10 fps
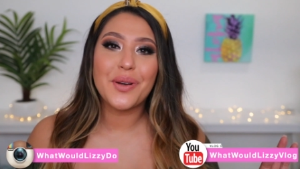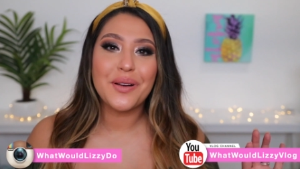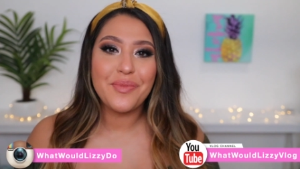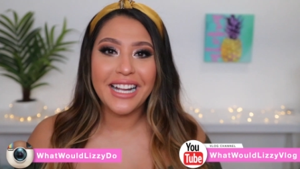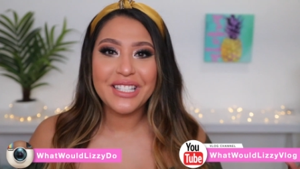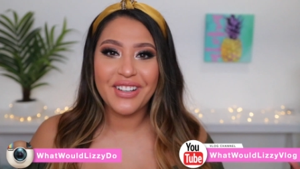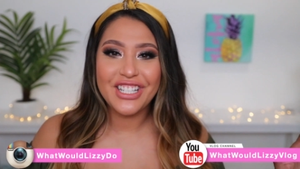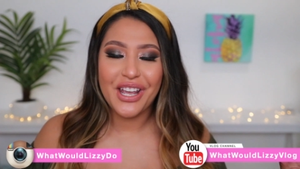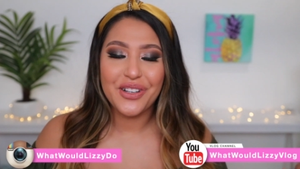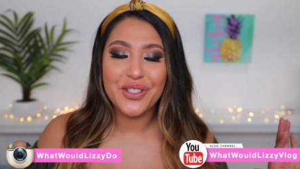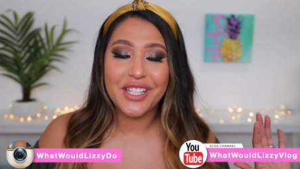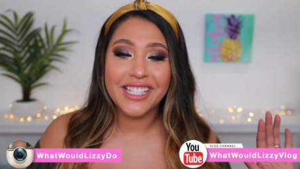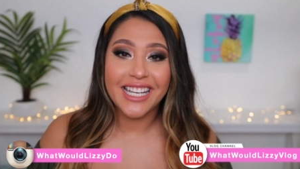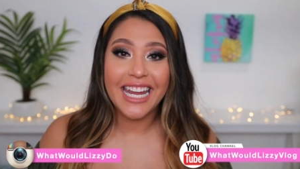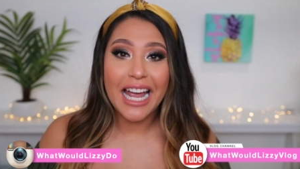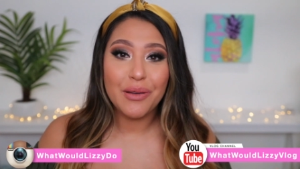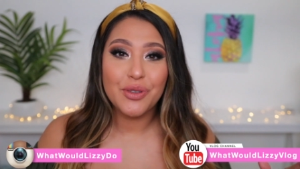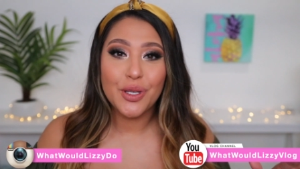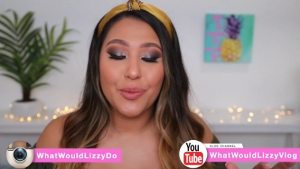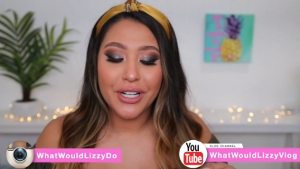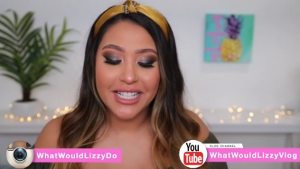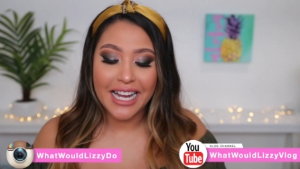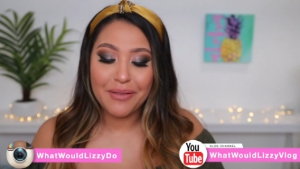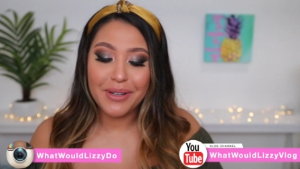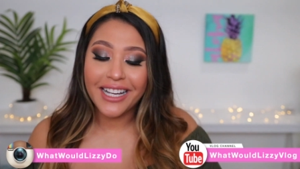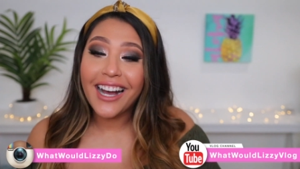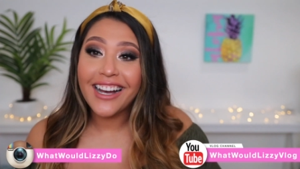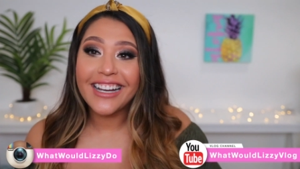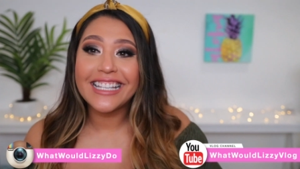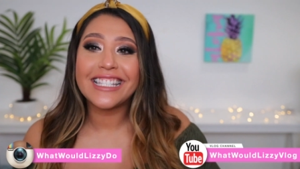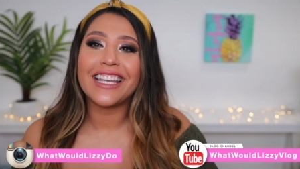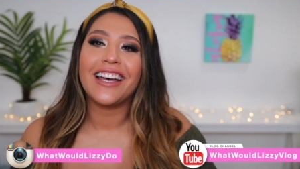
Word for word: welcome back to my channel. So today I am super excited because